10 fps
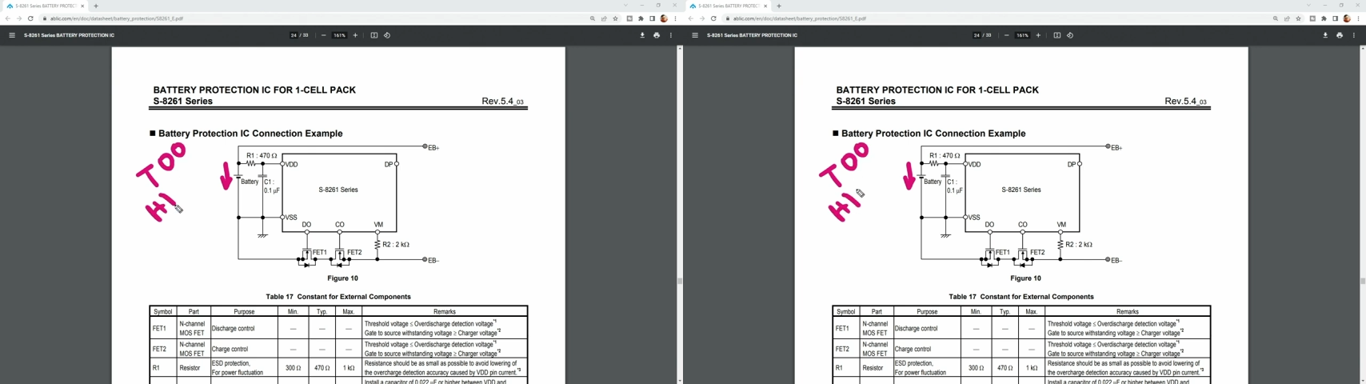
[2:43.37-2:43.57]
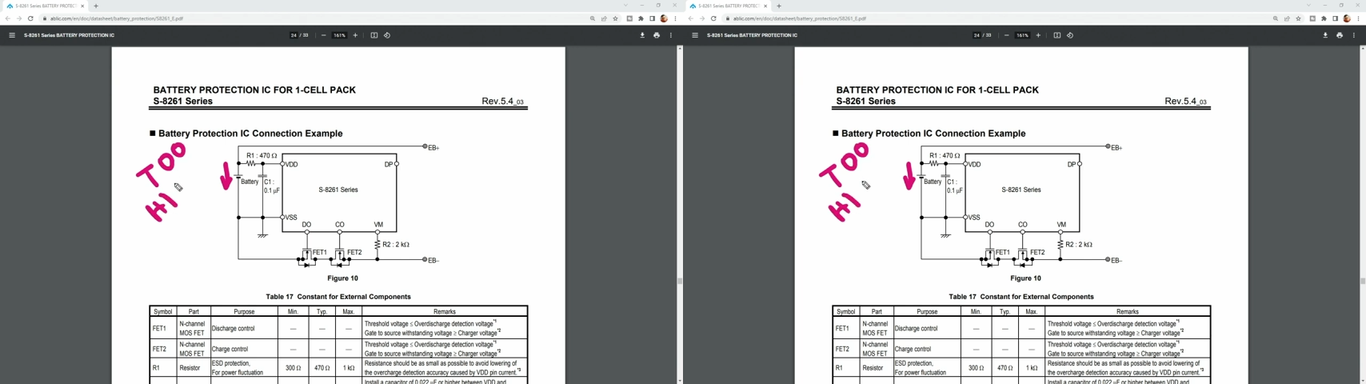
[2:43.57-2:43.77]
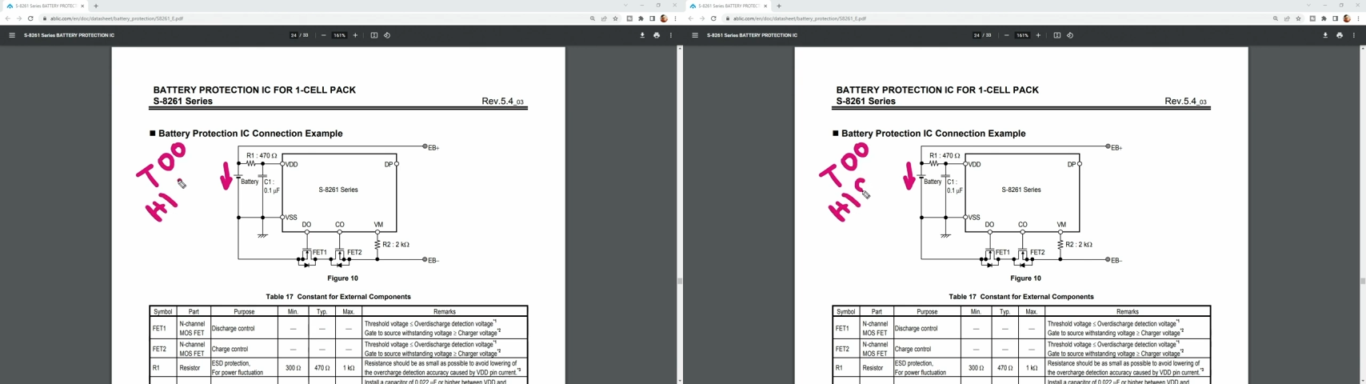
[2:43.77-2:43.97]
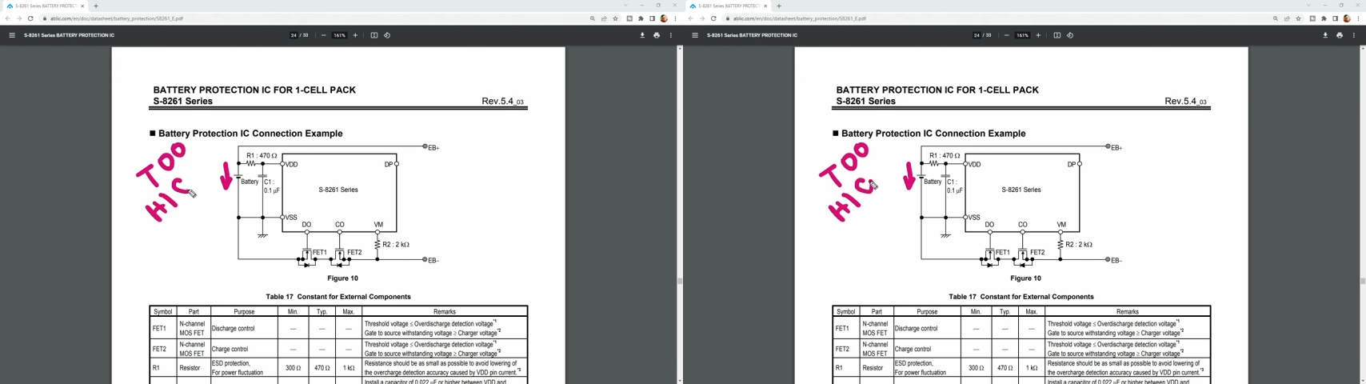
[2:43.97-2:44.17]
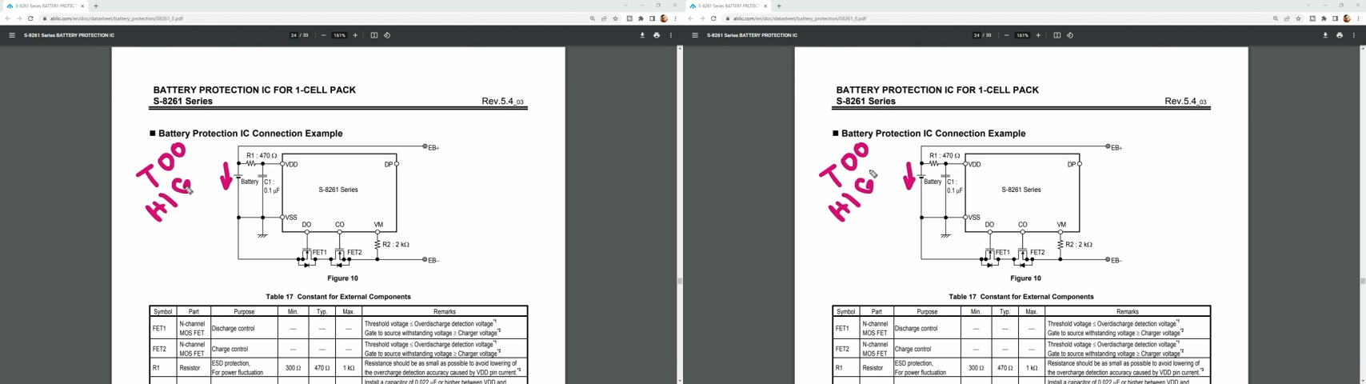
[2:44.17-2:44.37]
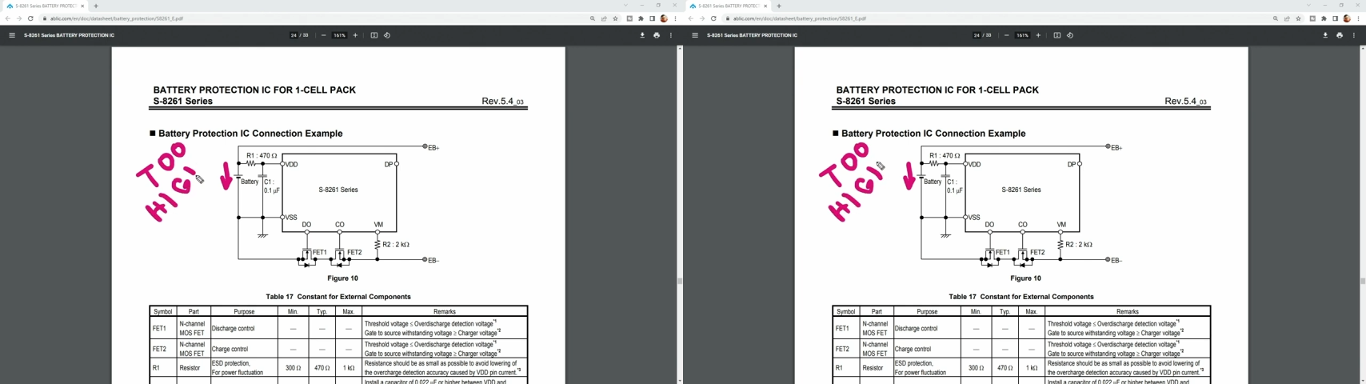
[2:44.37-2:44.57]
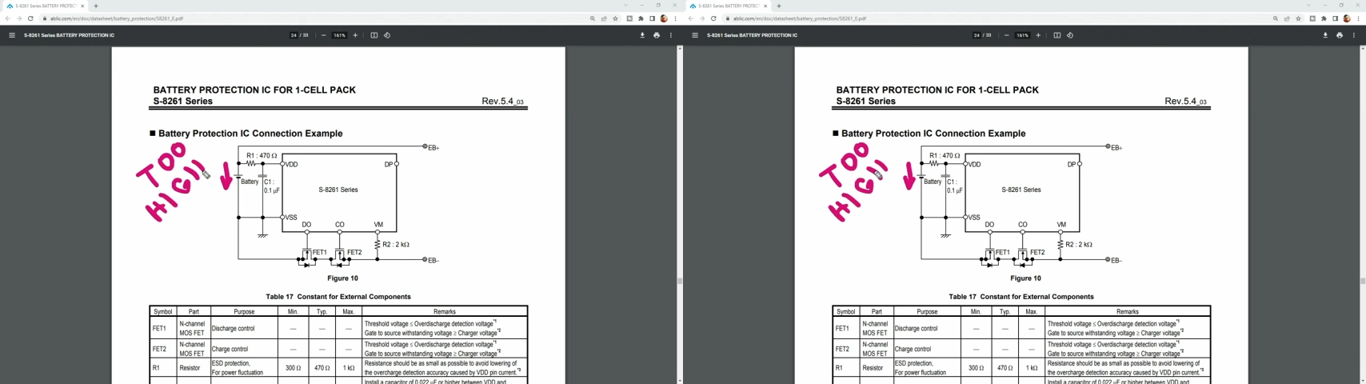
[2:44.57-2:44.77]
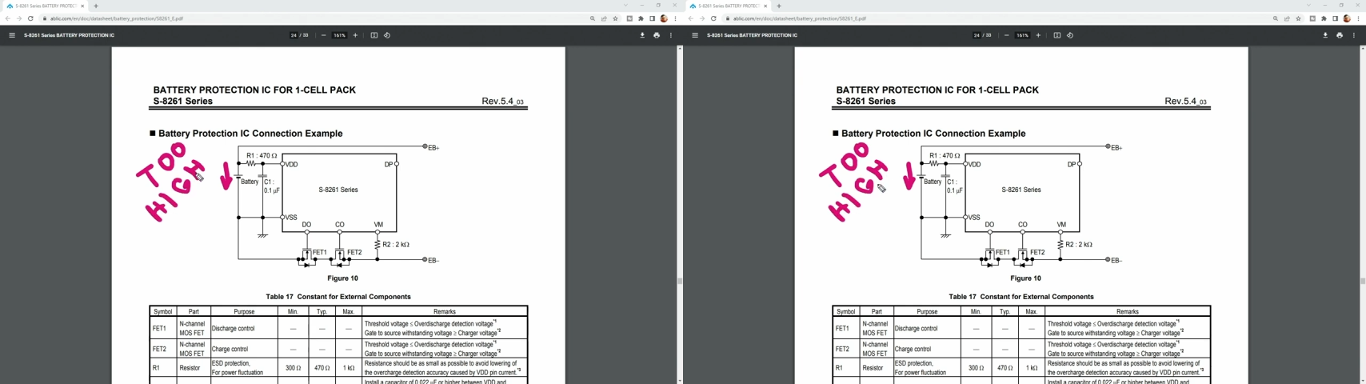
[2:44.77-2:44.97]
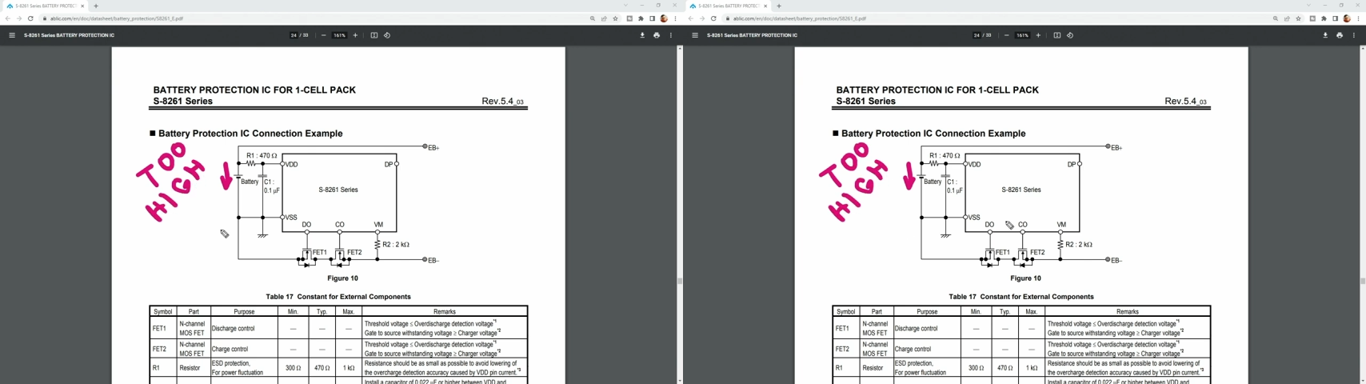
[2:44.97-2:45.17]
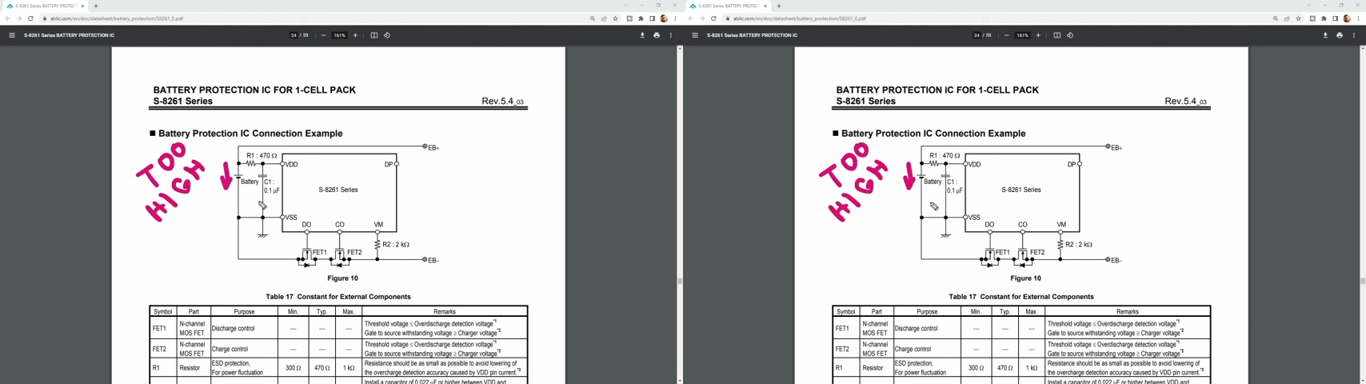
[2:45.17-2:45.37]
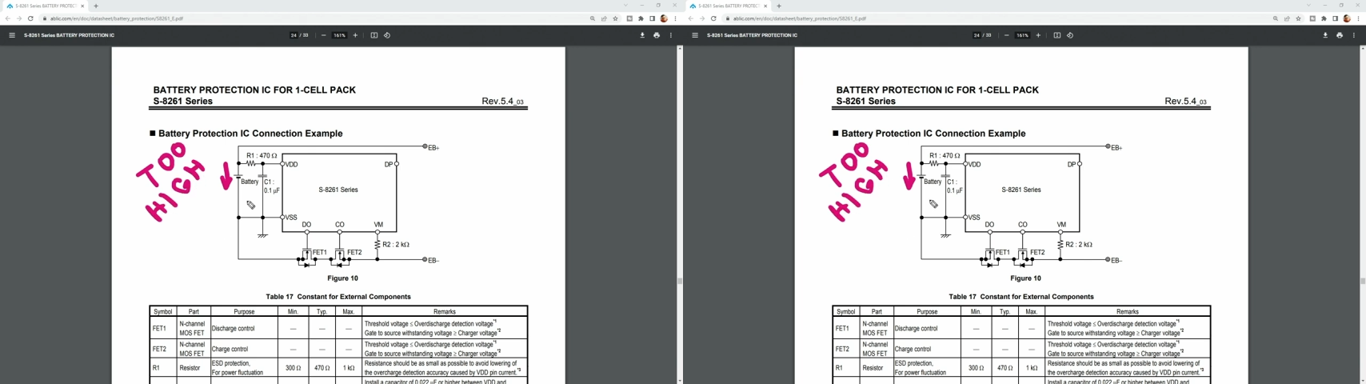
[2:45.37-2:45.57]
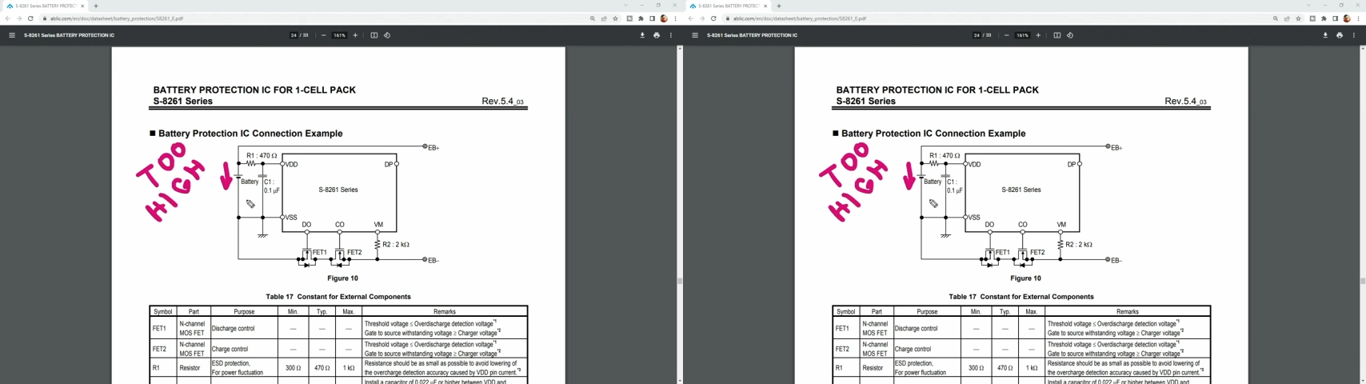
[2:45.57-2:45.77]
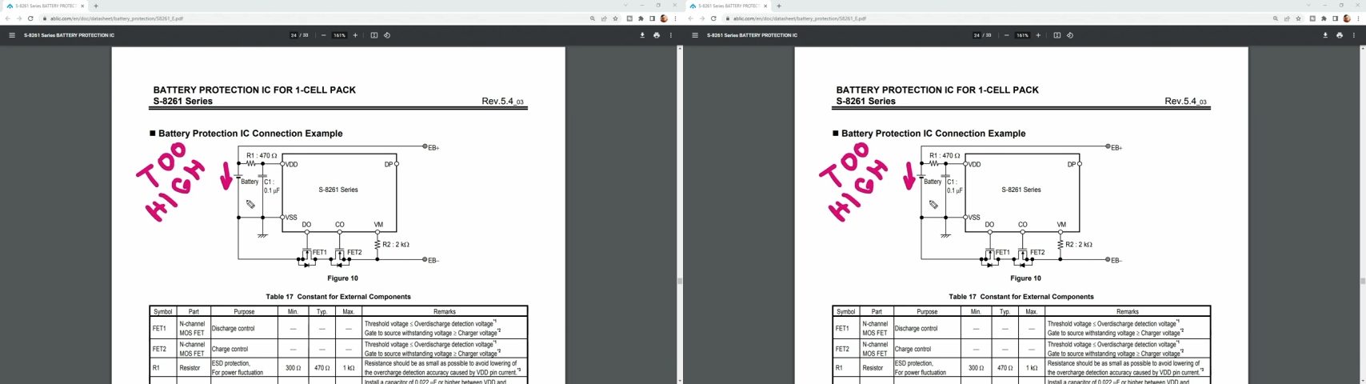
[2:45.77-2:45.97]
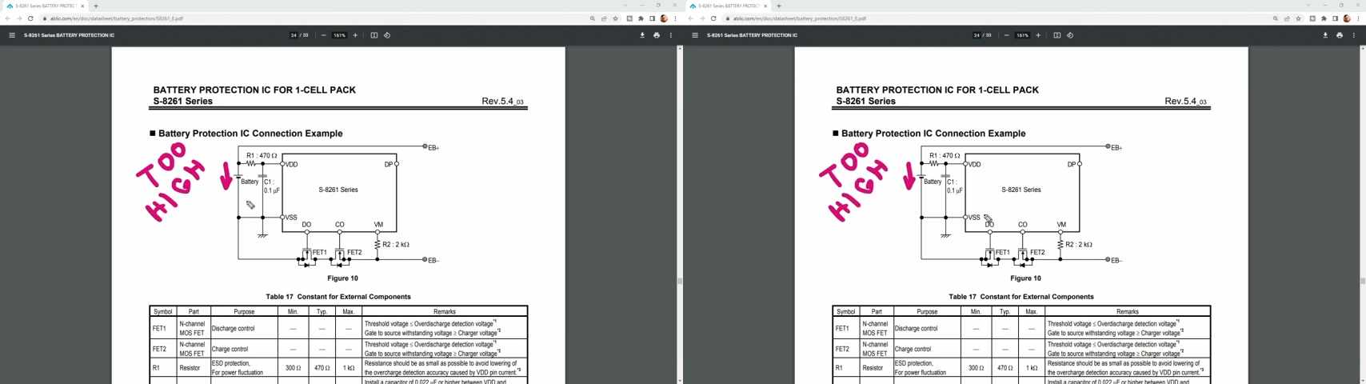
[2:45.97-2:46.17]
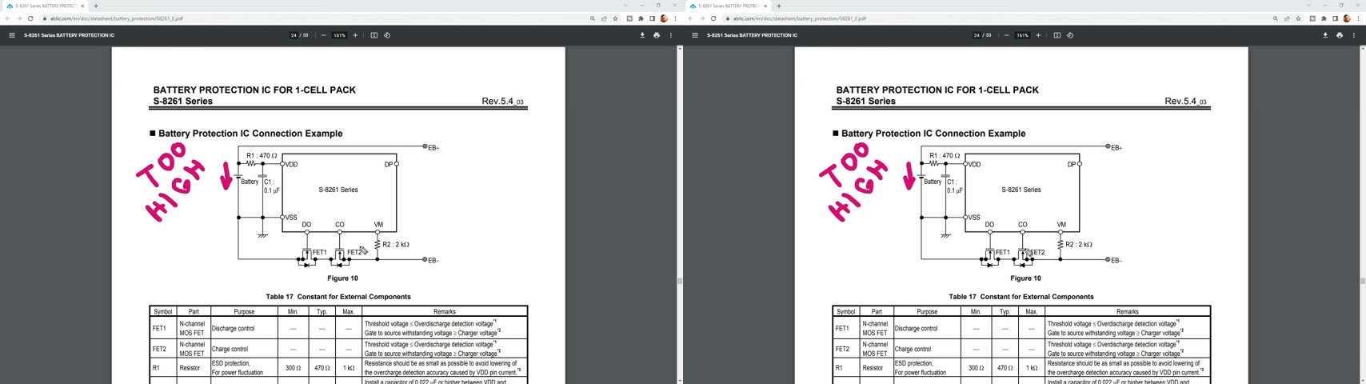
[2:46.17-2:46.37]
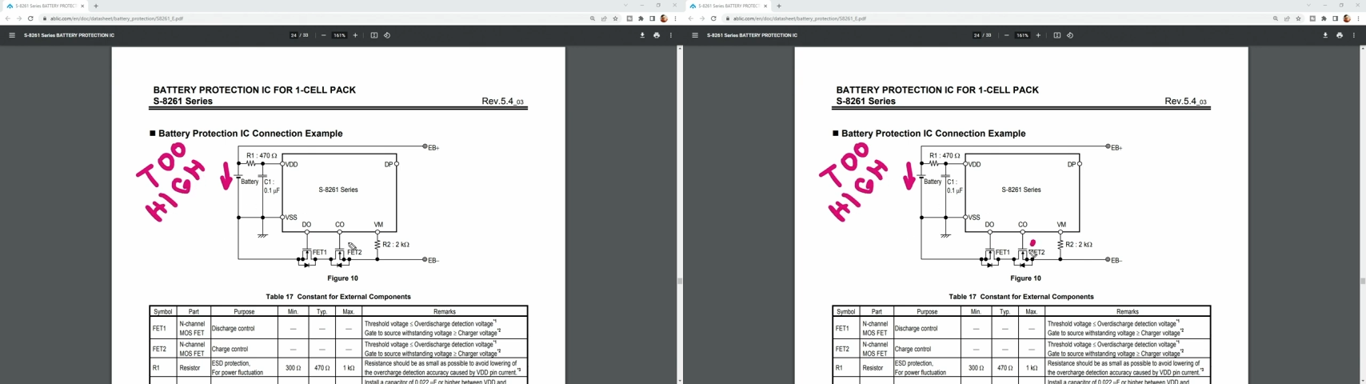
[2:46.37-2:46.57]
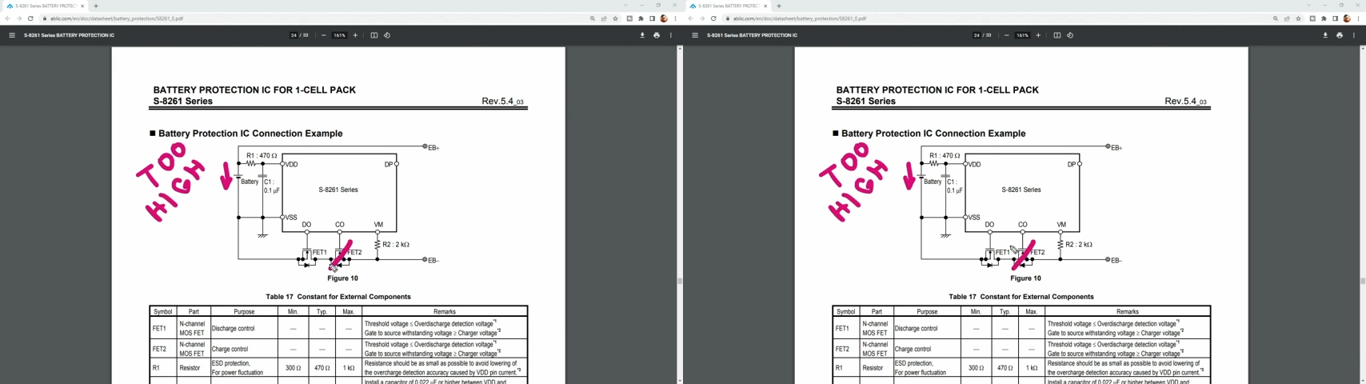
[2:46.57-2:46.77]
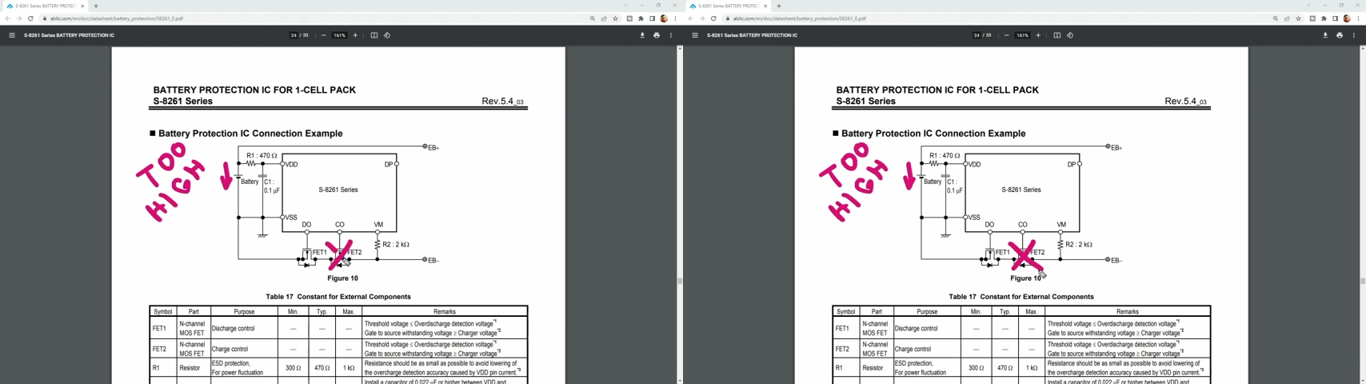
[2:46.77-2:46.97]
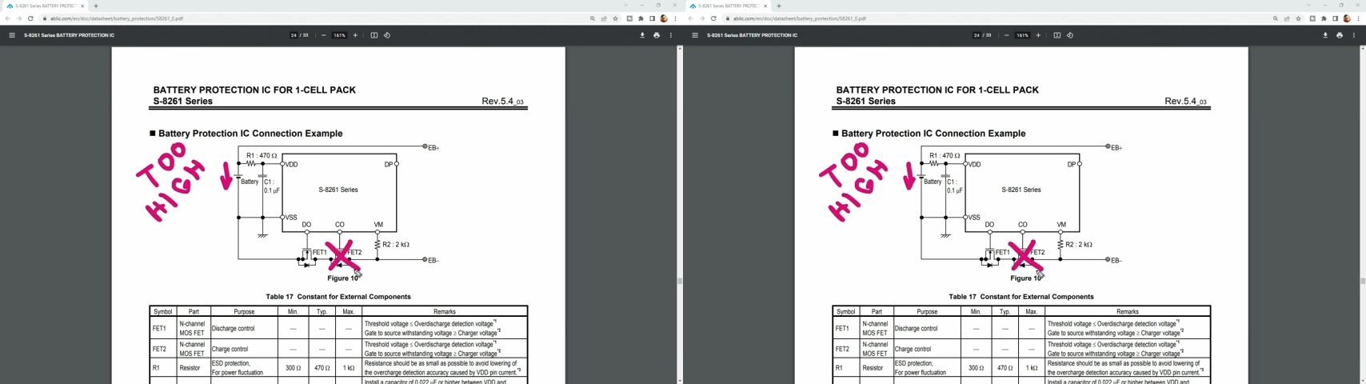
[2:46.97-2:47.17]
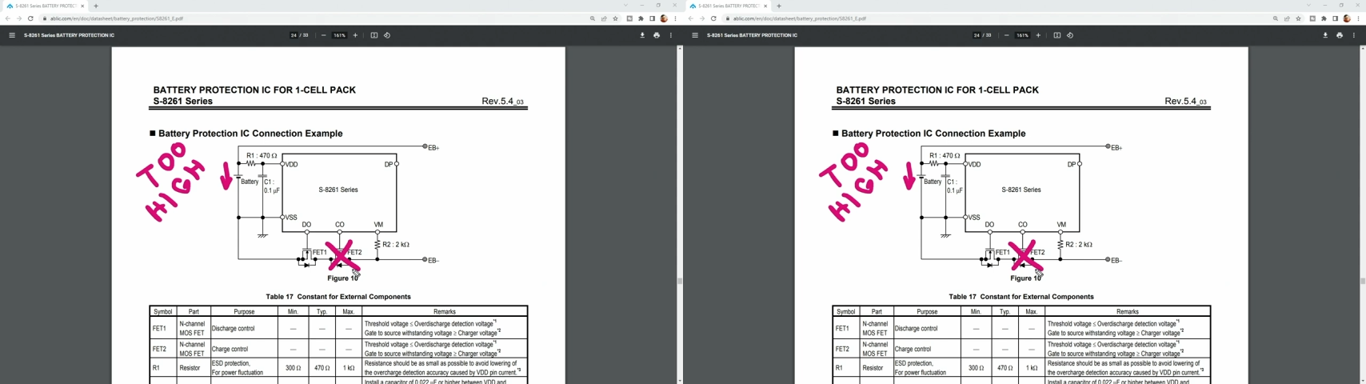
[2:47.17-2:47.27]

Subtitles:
[unreadable: no face in view]